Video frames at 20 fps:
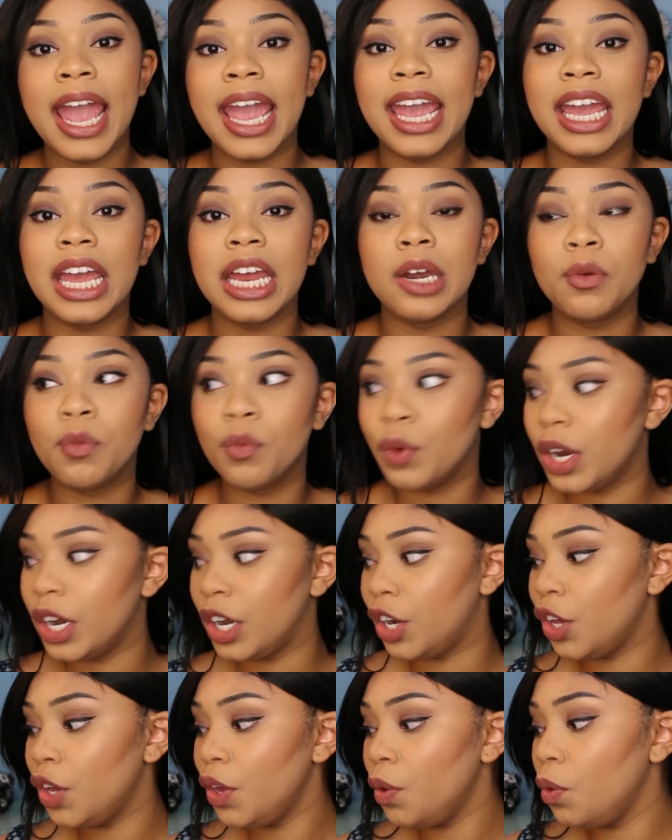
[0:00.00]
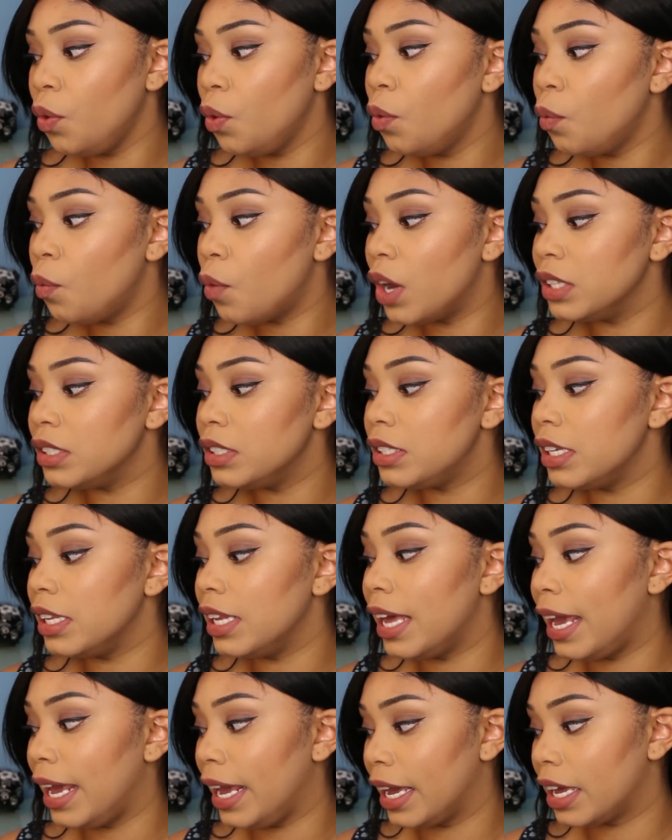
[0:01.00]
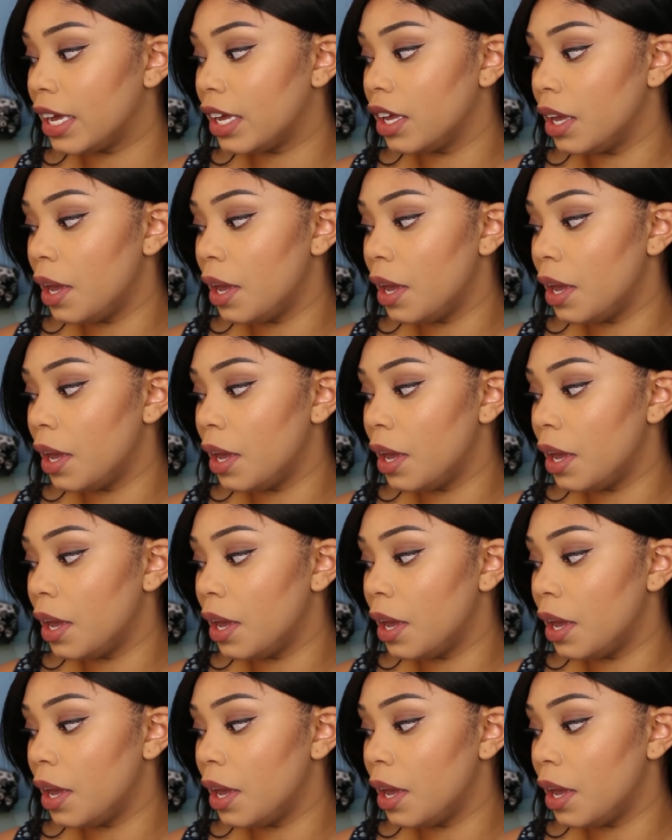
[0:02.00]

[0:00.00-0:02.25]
and when you want to, like,